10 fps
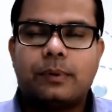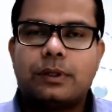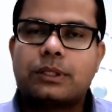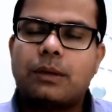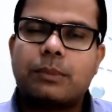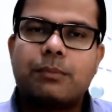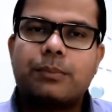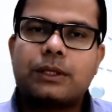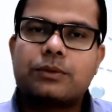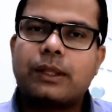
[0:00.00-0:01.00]
Some
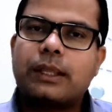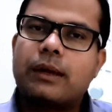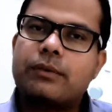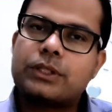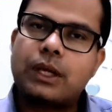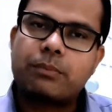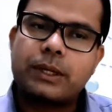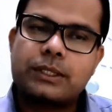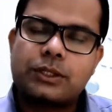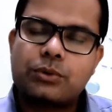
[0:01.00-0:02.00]
companies, when they have a
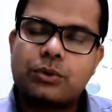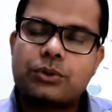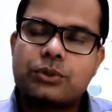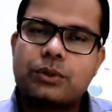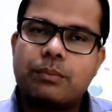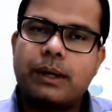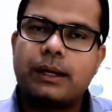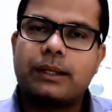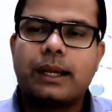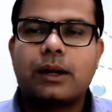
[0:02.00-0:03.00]
surplus resource,
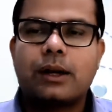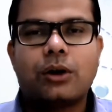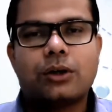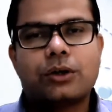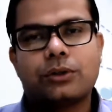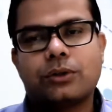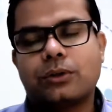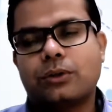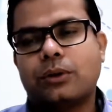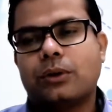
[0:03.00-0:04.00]
but they cannot, you
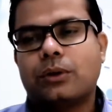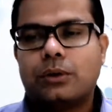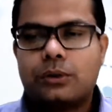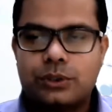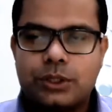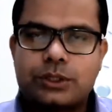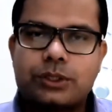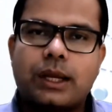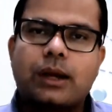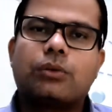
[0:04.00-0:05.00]
know, just
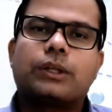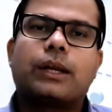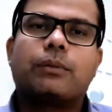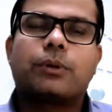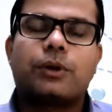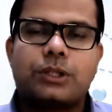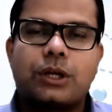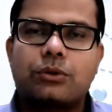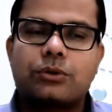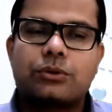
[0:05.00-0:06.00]
take out their employees
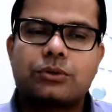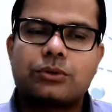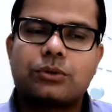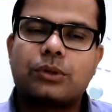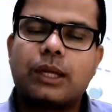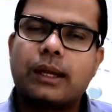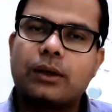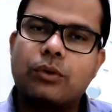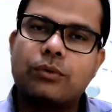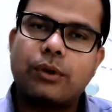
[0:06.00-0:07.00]
out. So they
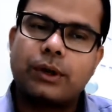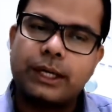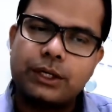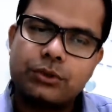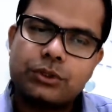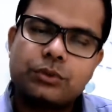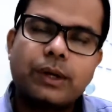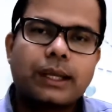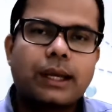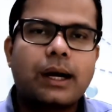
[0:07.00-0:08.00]
can go for reduced
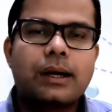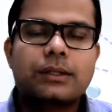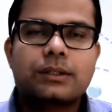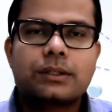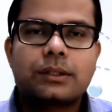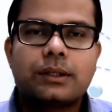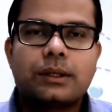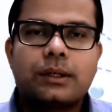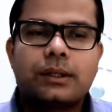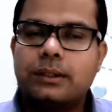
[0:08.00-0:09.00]
working hours.
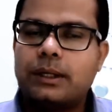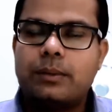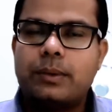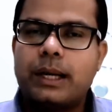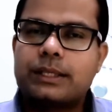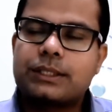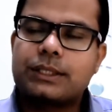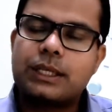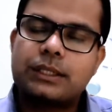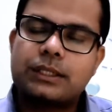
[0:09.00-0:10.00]
There will be like
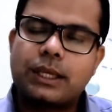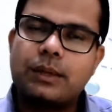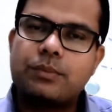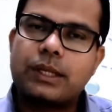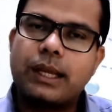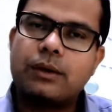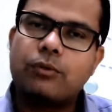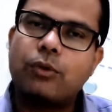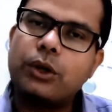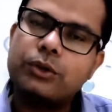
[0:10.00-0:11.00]
six schemes like
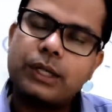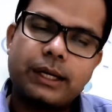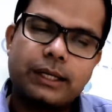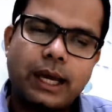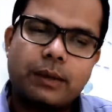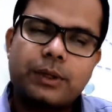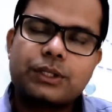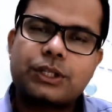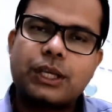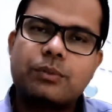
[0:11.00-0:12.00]
voluntary retirement
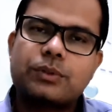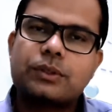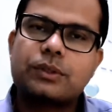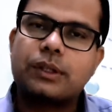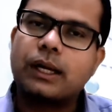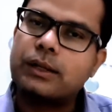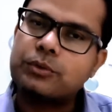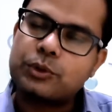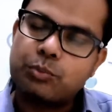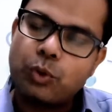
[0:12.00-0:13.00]
schemes that I've
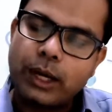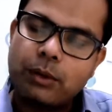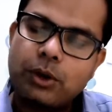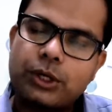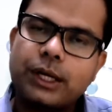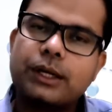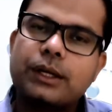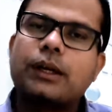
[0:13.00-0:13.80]
spoken about it